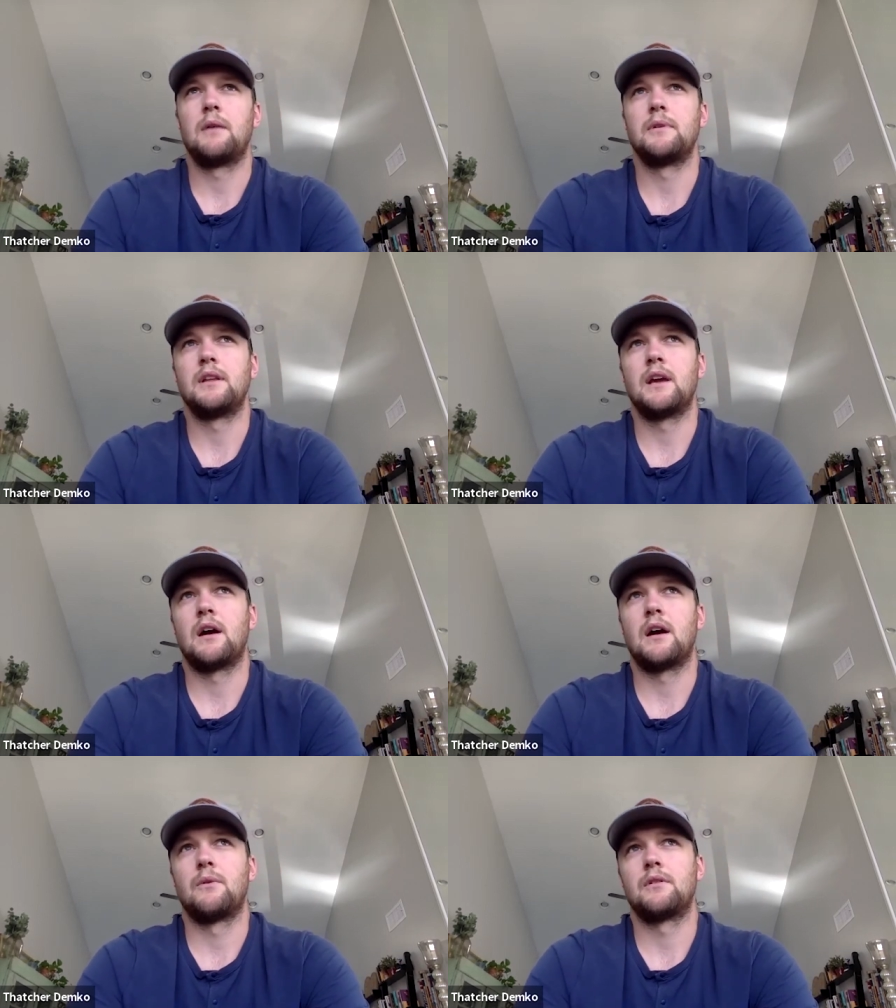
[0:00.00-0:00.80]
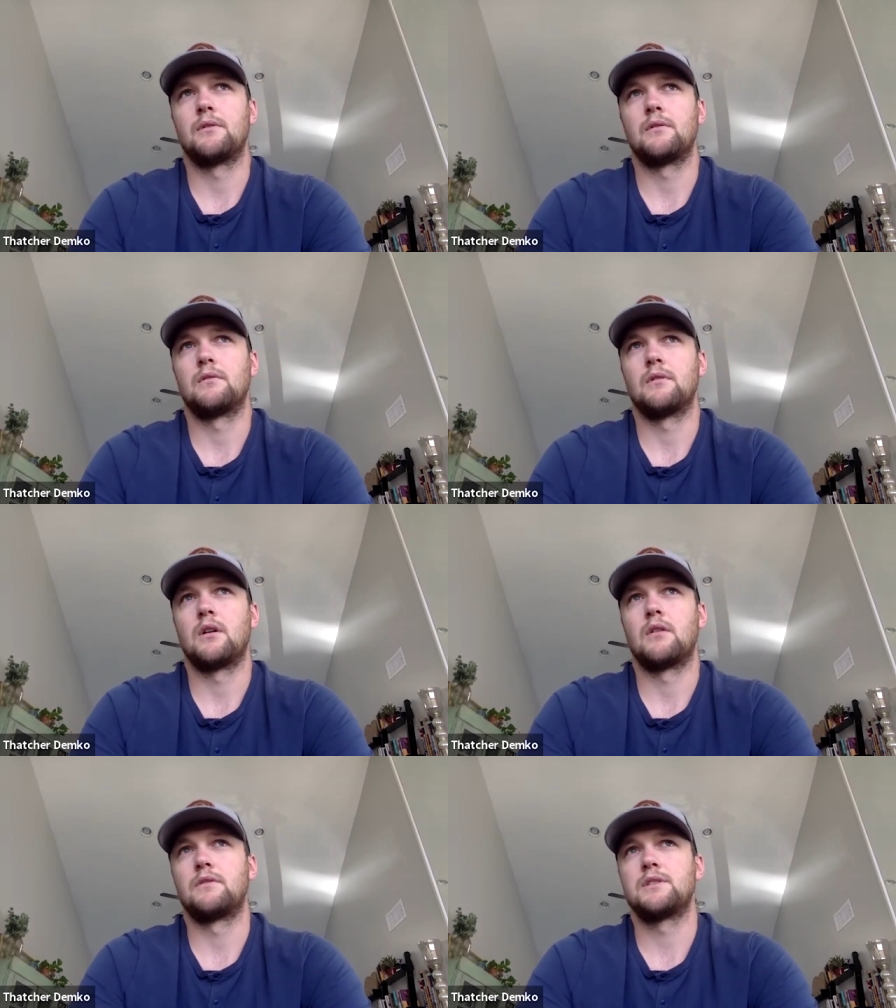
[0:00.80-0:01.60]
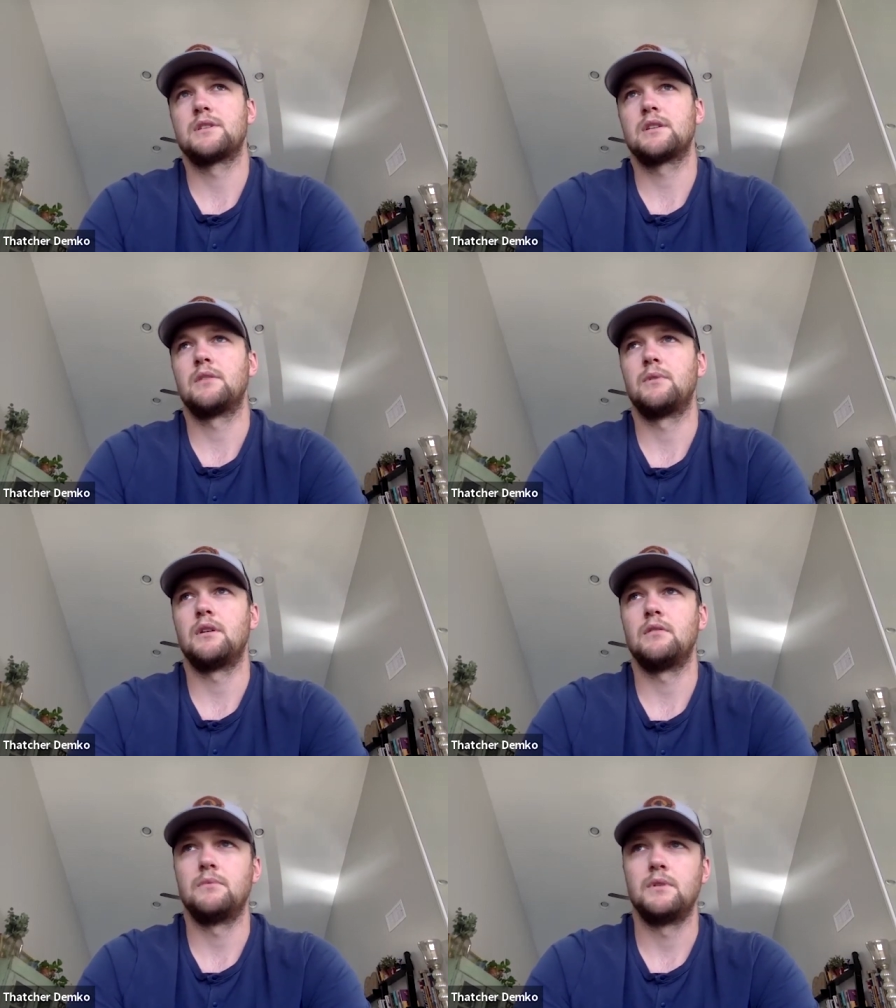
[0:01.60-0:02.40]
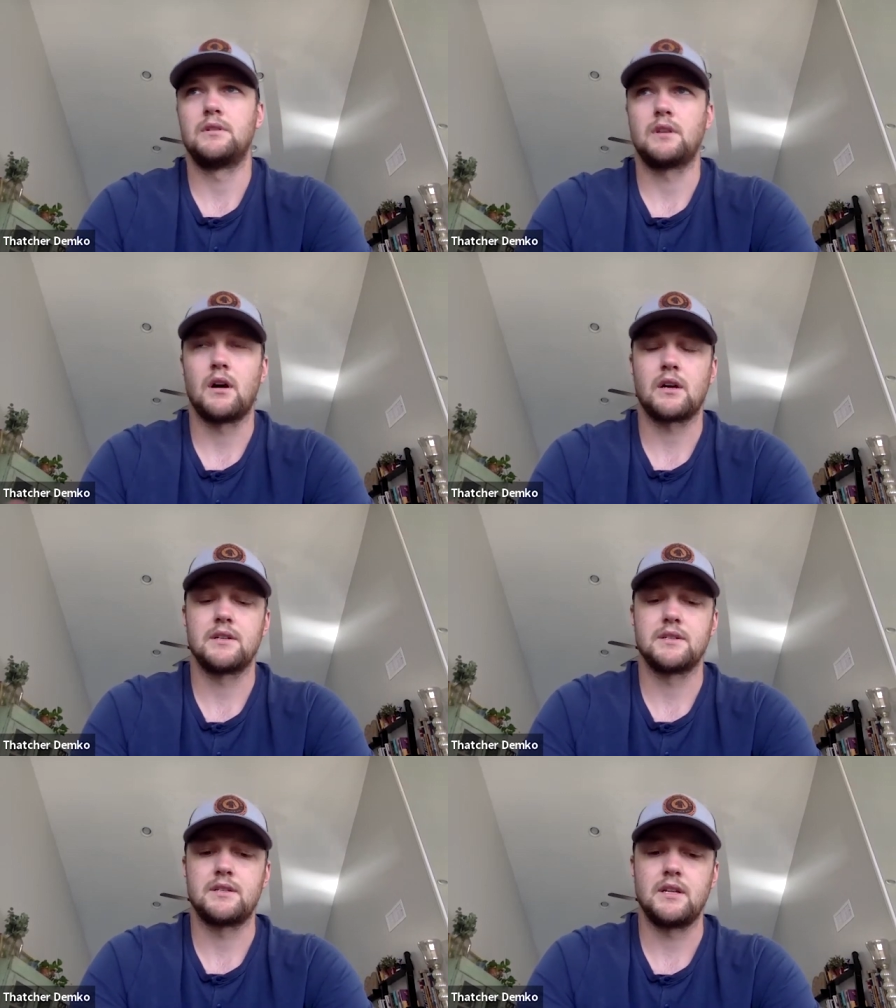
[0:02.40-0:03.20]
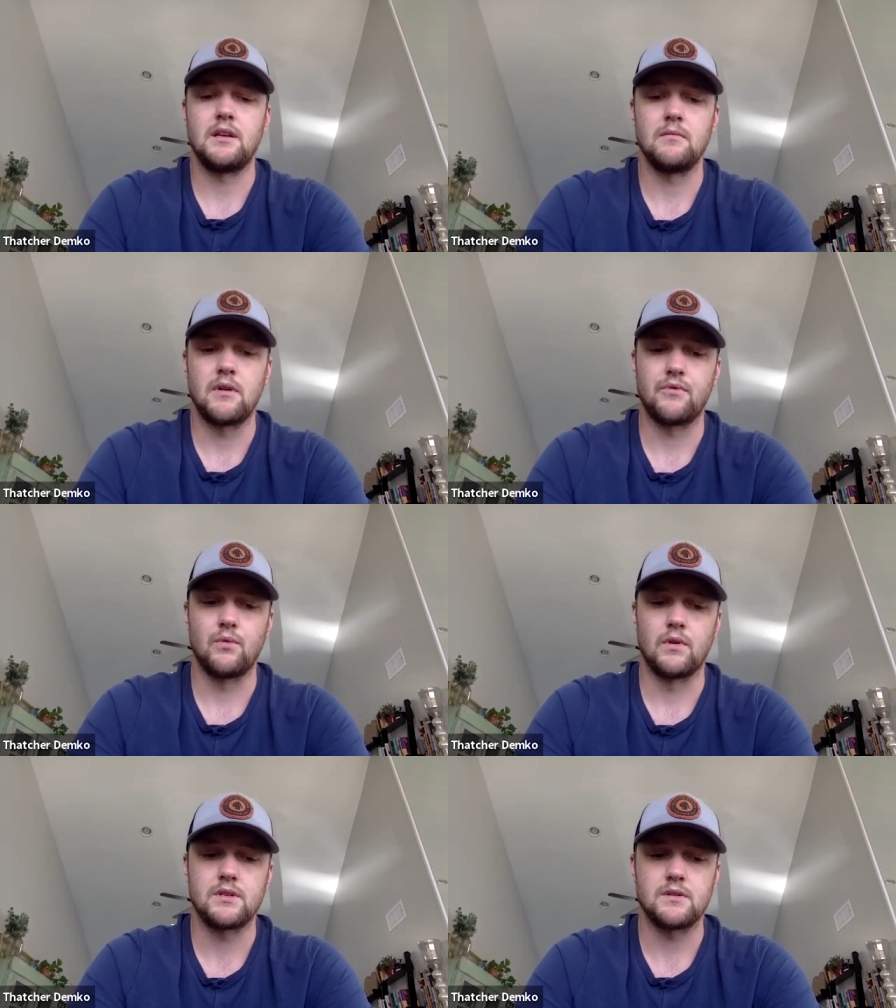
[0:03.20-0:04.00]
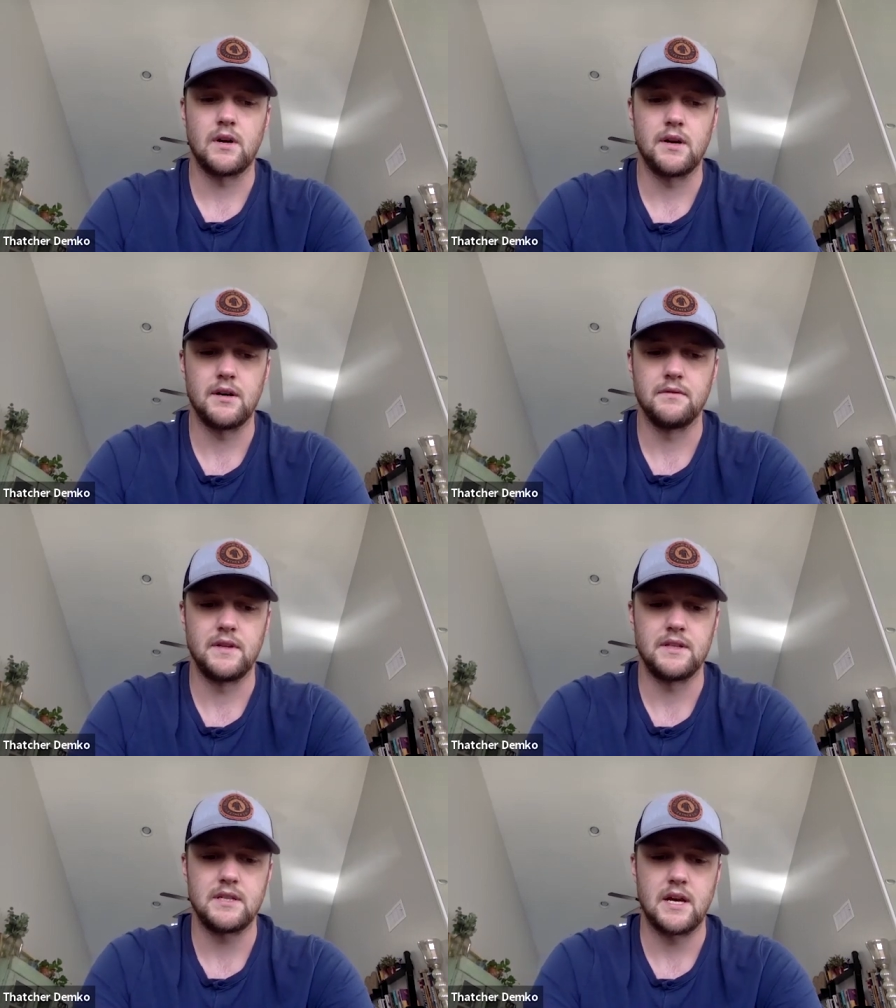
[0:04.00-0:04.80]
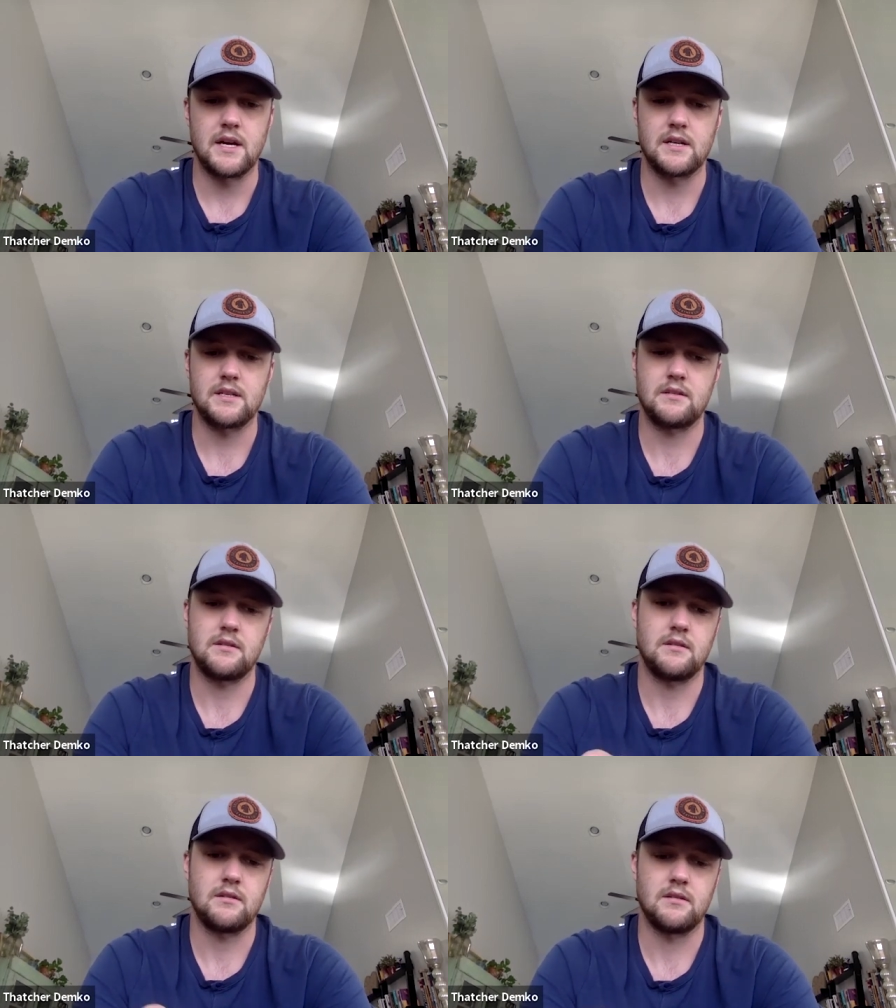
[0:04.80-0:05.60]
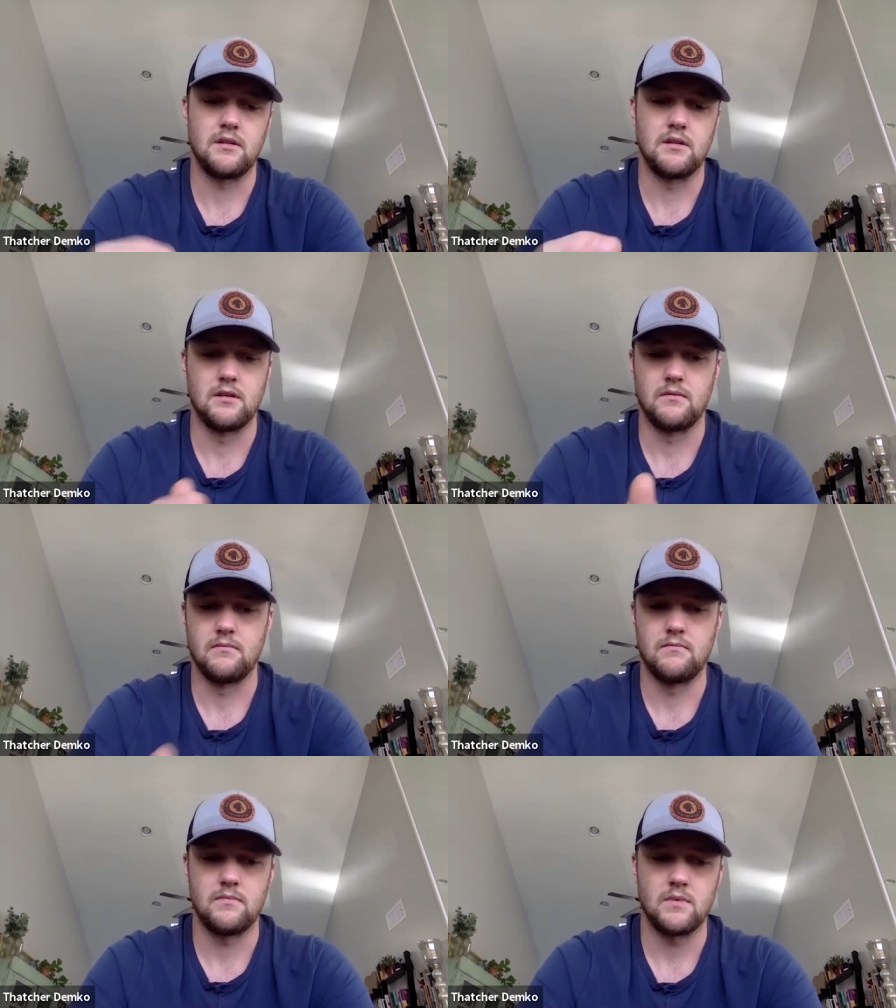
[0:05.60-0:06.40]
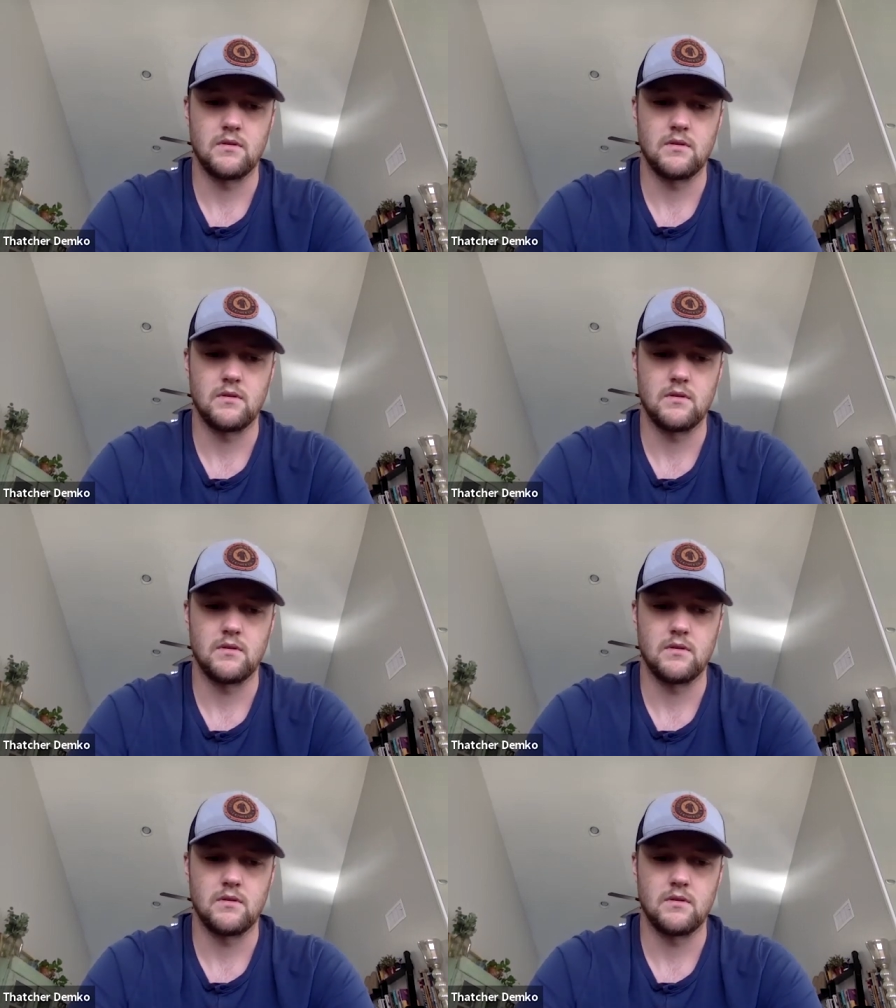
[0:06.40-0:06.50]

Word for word: I mean, yeah, we're obviously we we talk as a team every once in a while via text um,